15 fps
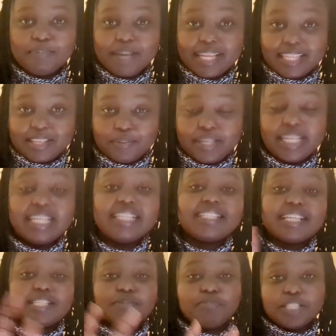By the way, it's
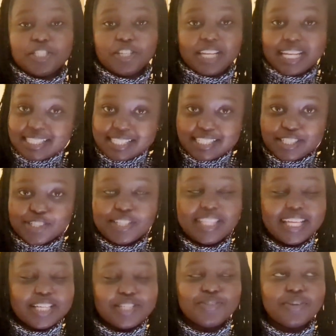a specialization
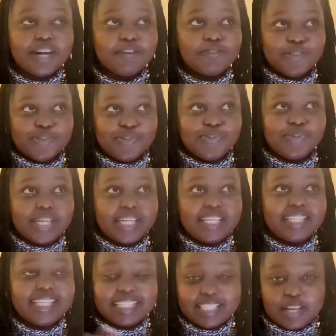that you have to do
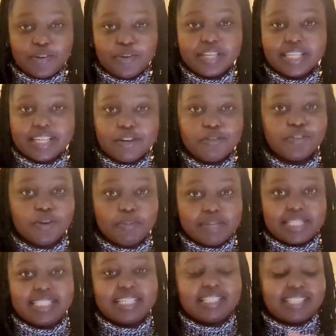in the second year of your
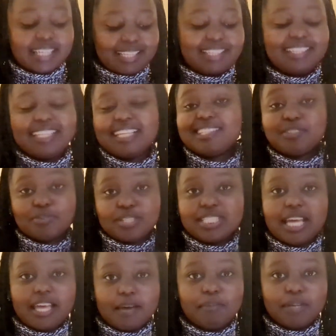master's, and that's what
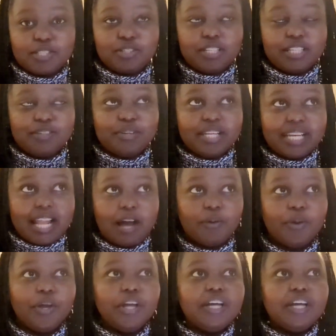I am actually doing now.